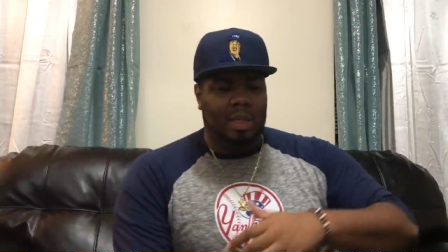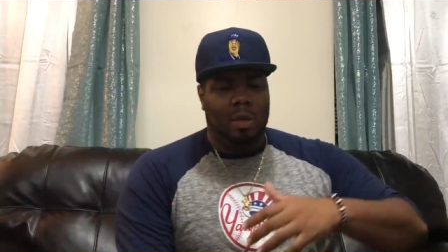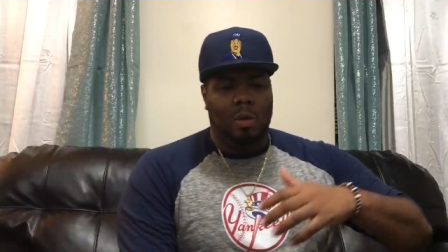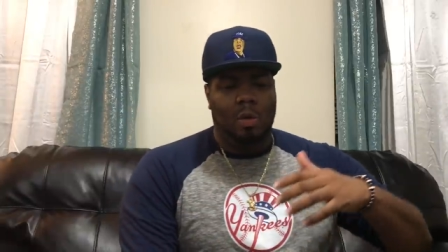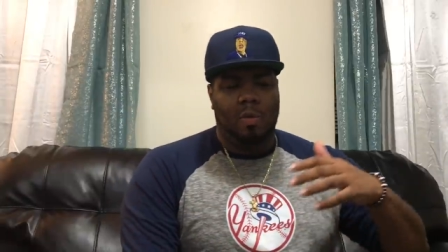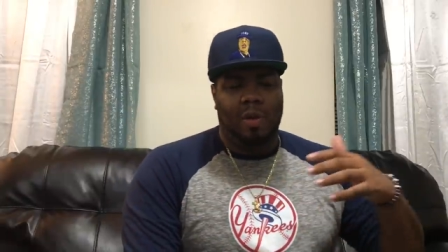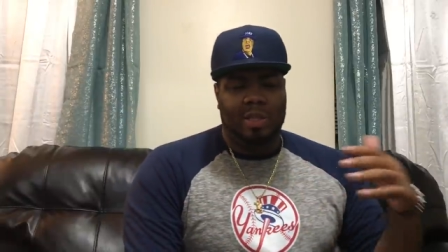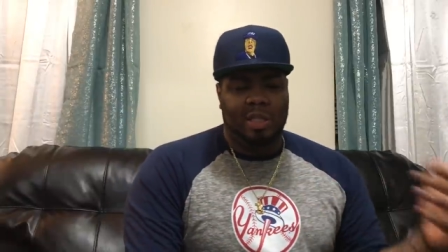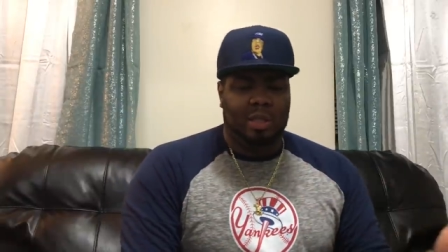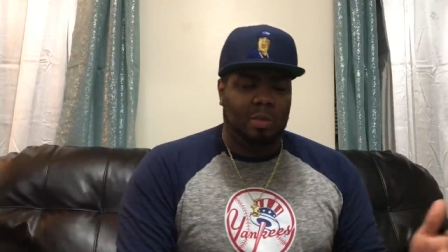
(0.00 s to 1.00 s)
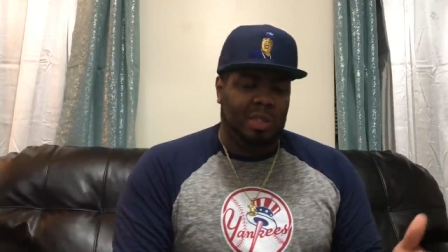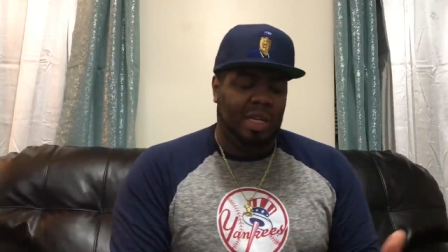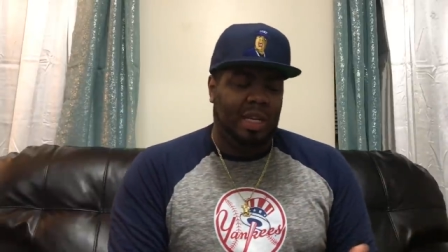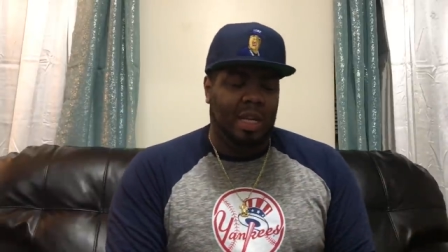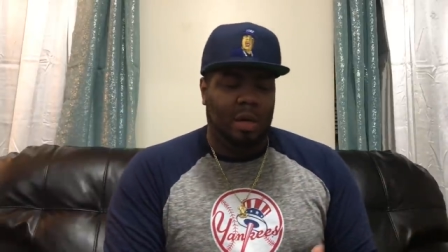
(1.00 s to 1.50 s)
You know, Francisco was
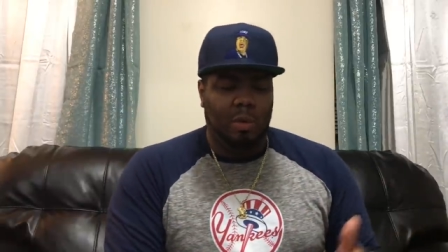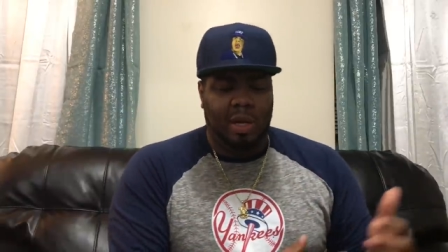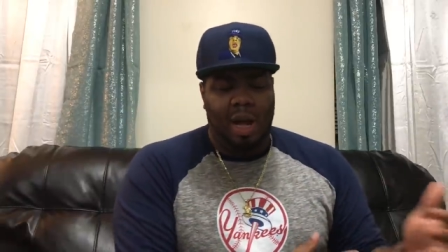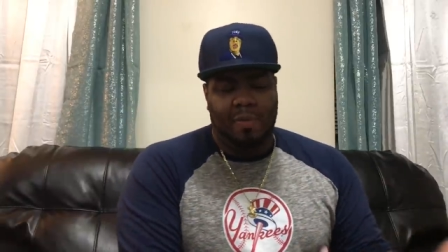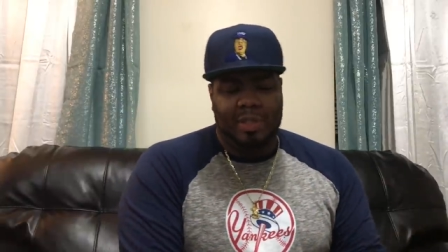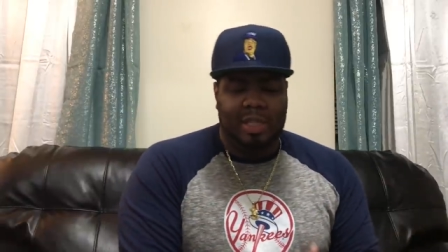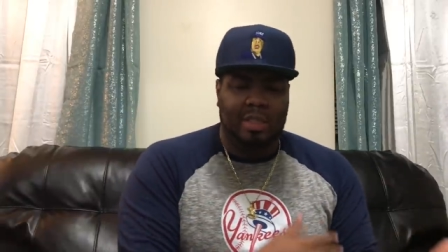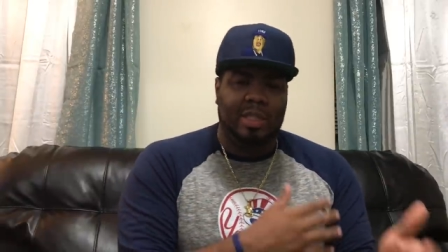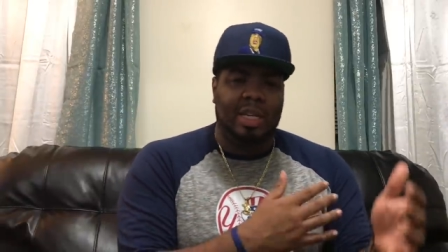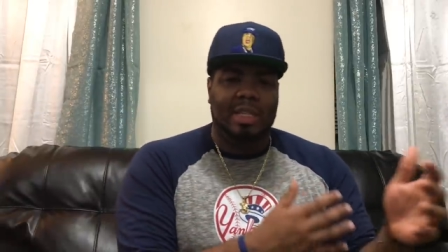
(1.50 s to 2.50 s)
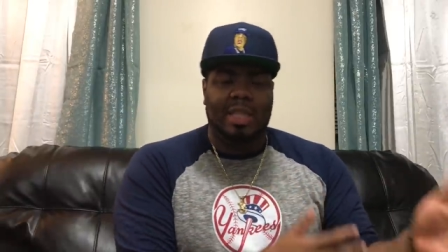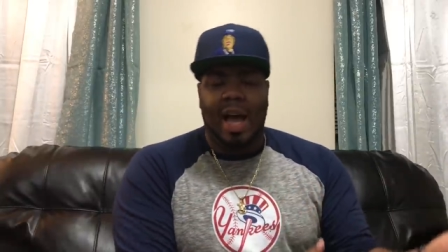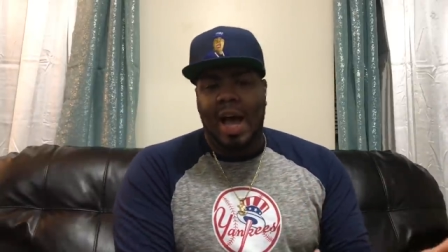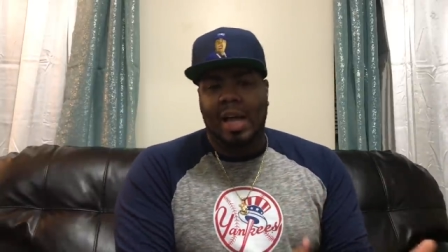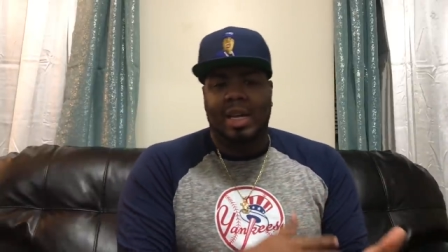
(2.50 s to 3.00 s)
saying that with conversations that he's
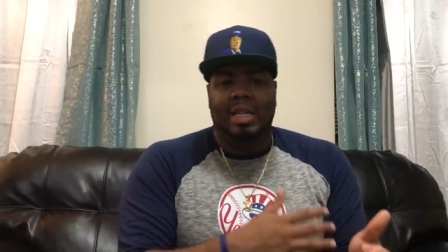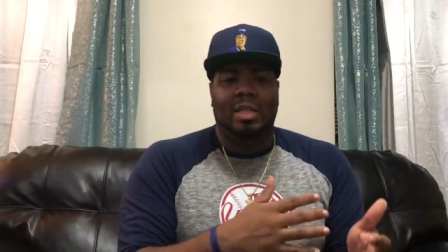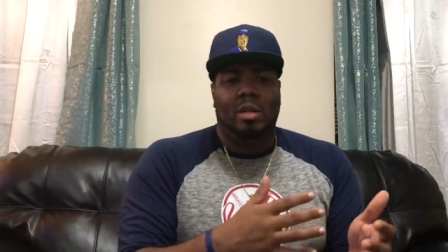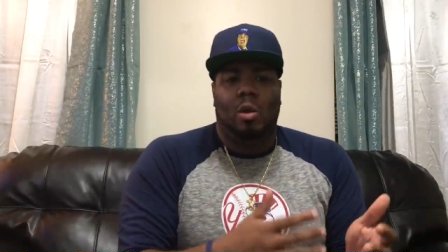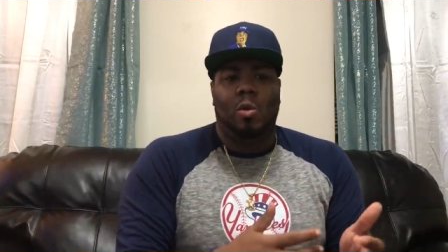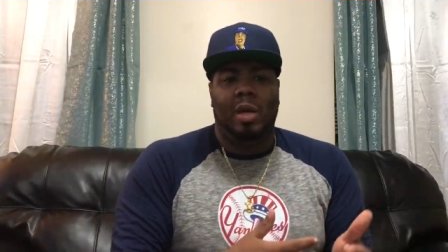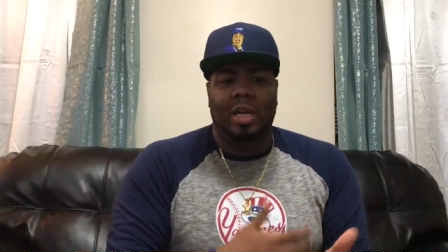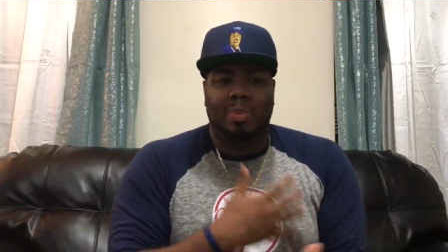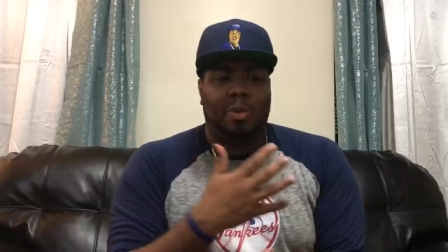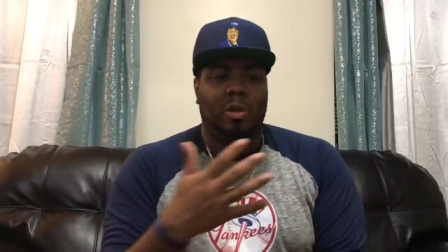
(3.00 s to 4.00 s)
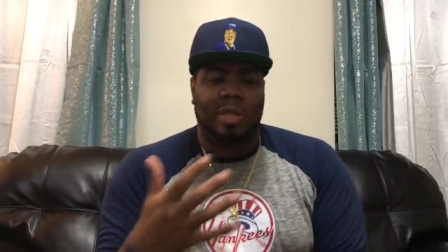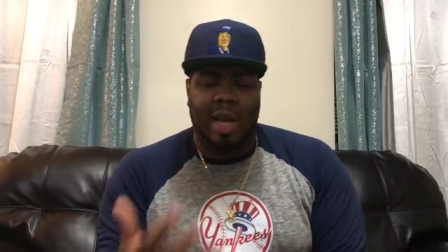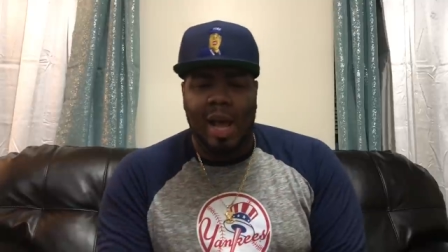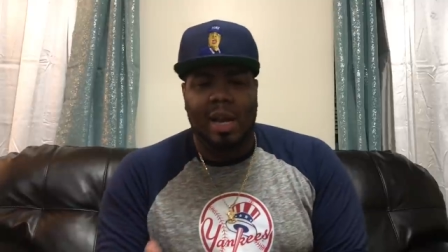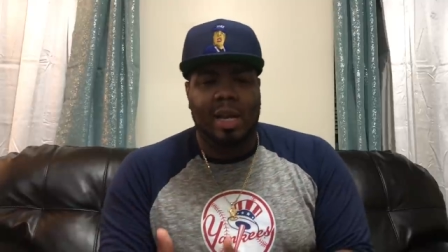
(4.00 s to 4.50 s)
had, he, you know, with his
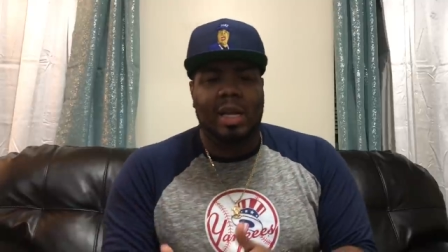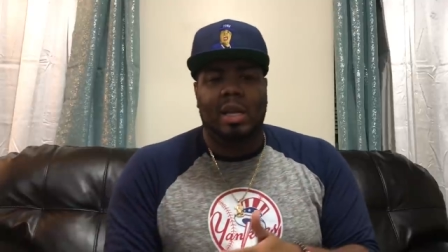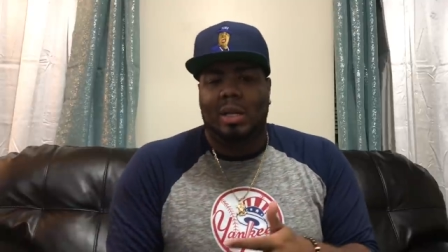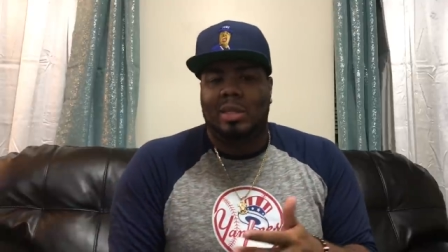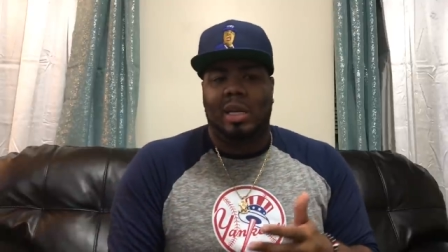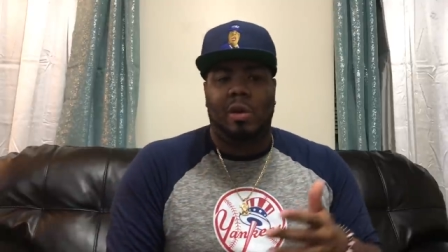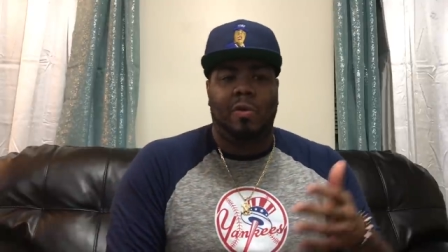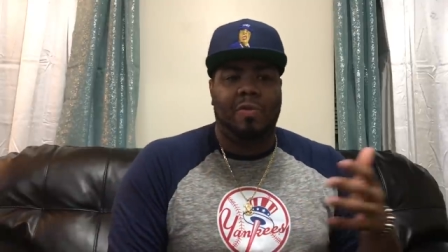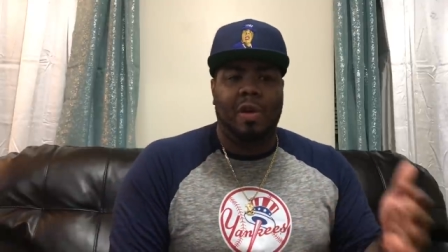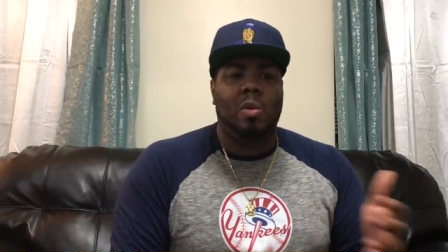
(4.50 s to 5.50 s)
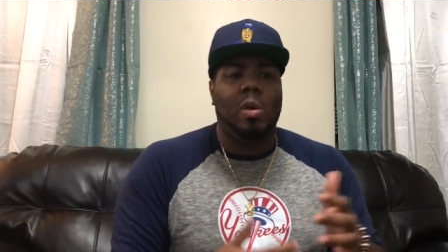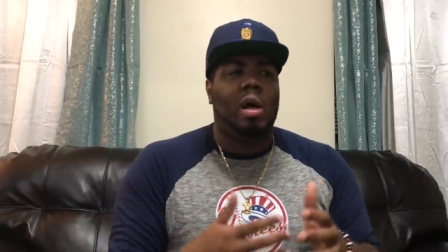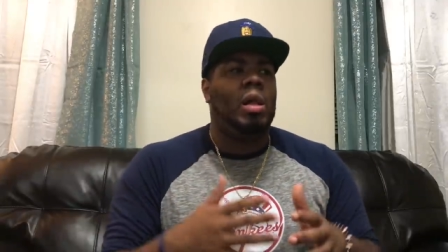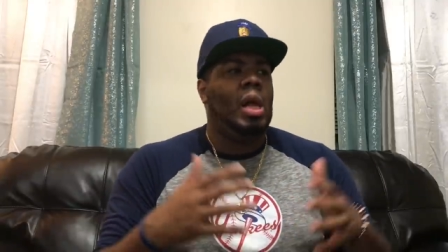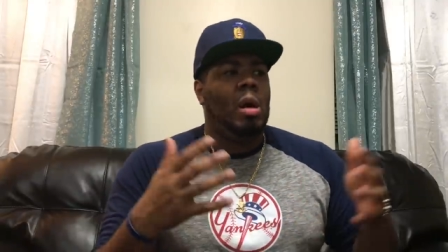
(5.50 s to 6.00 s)
personality, he looks like he don't fit
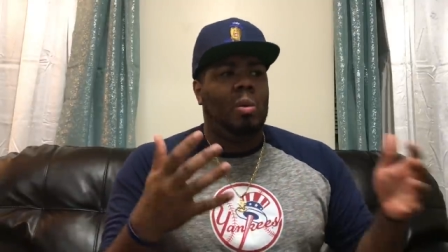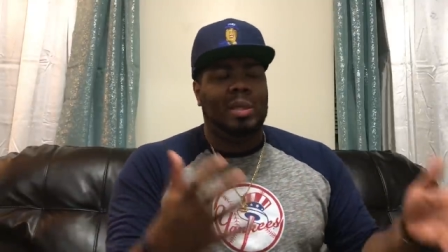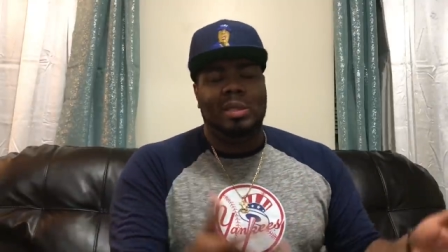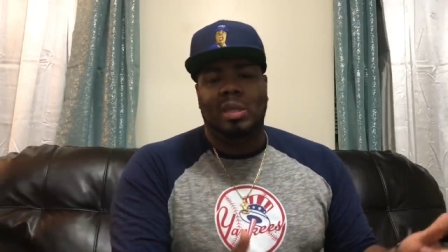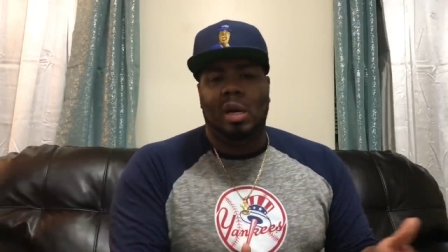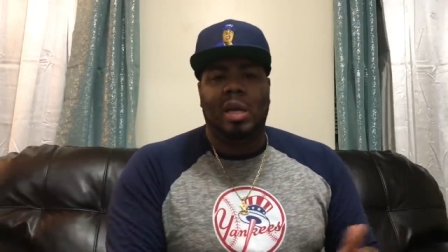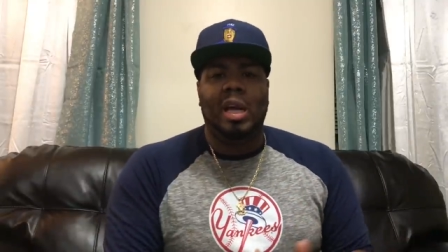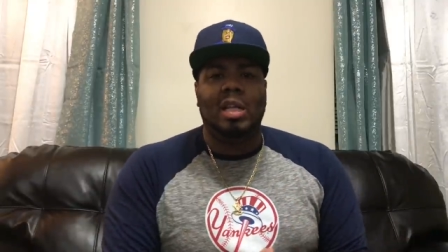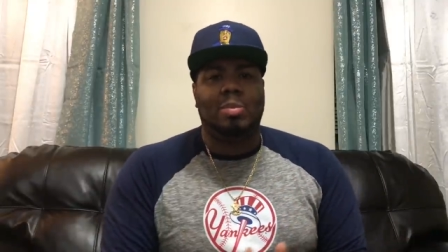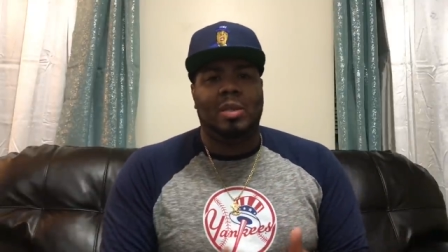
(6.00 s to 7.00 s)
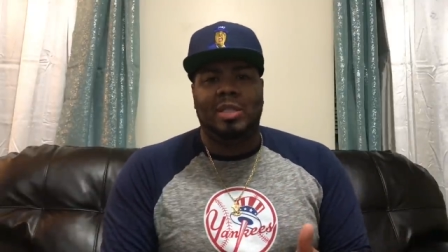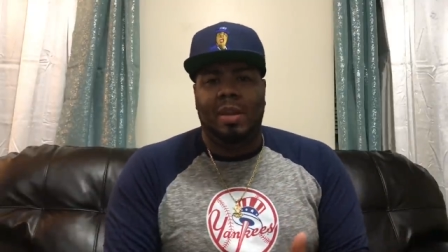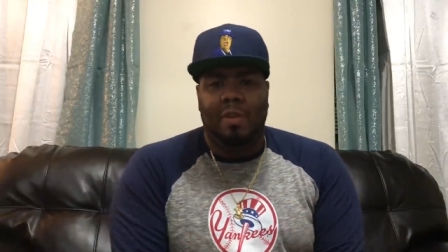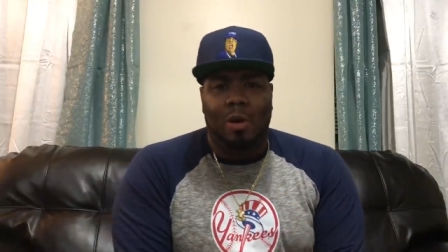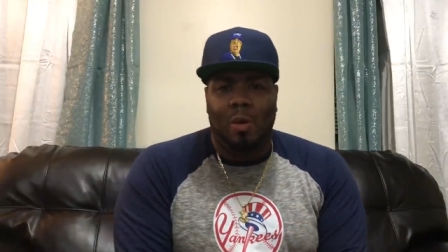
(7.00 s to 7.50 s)
well with these young kids. Plus,
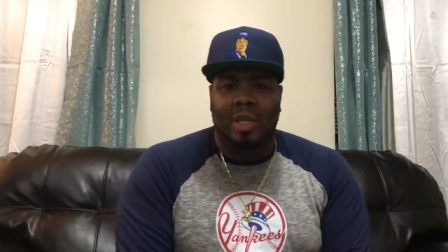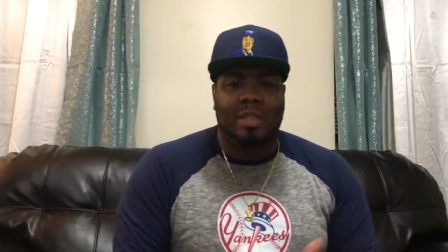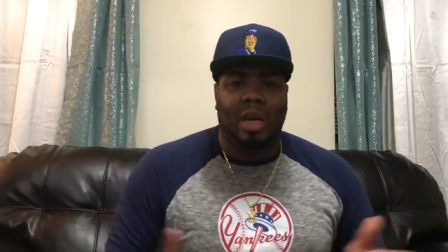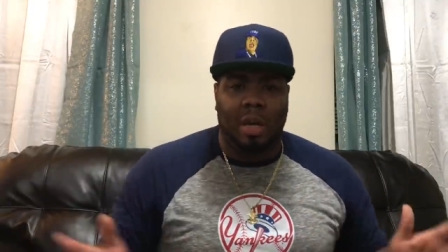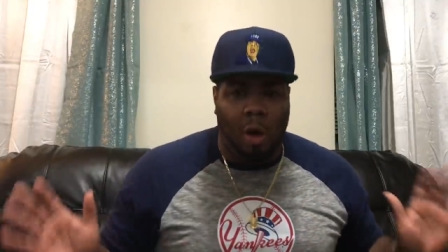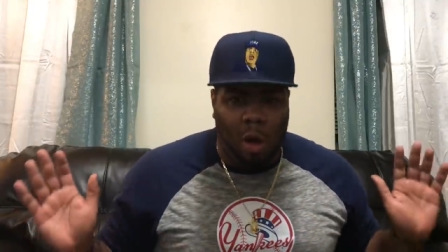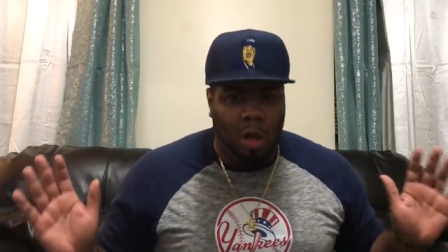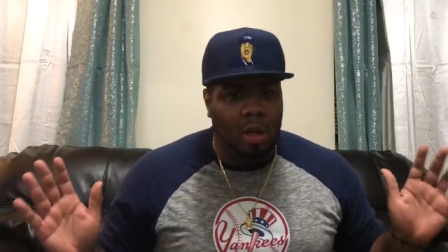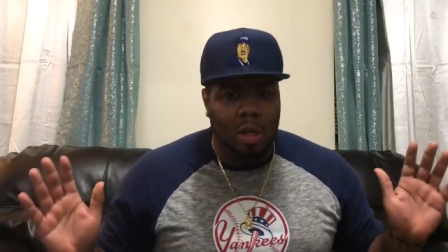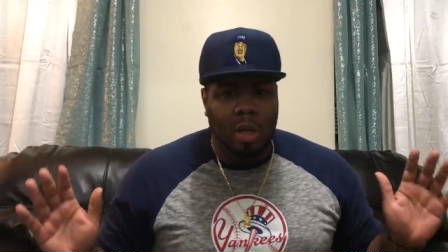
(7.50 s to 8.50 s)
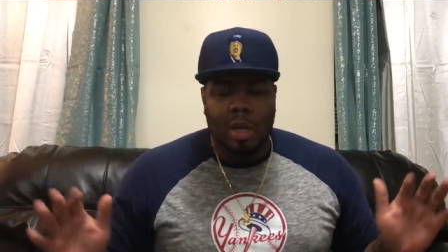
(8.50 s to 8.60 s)
David Cone has done it all,